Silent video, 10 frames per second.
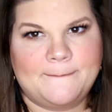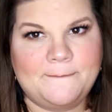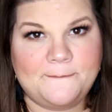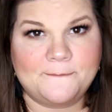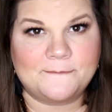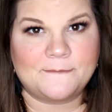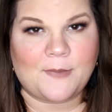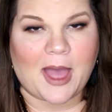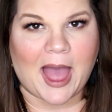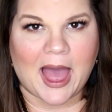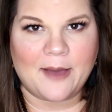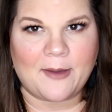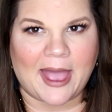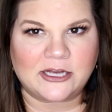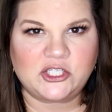I'm
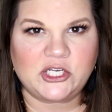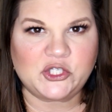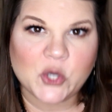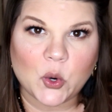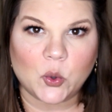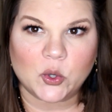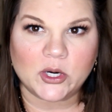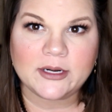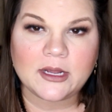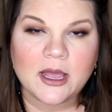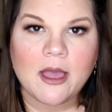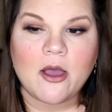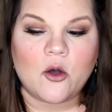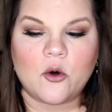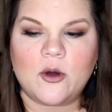actually torn
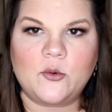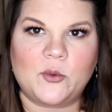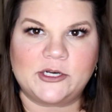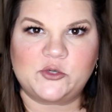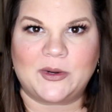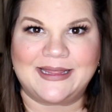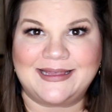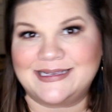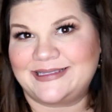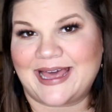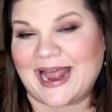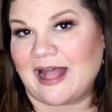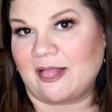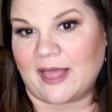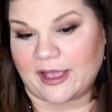on which one of these that
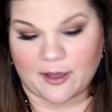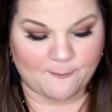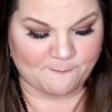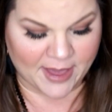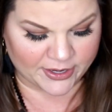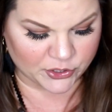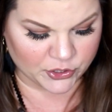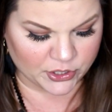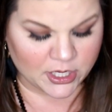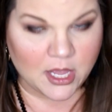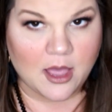I like better.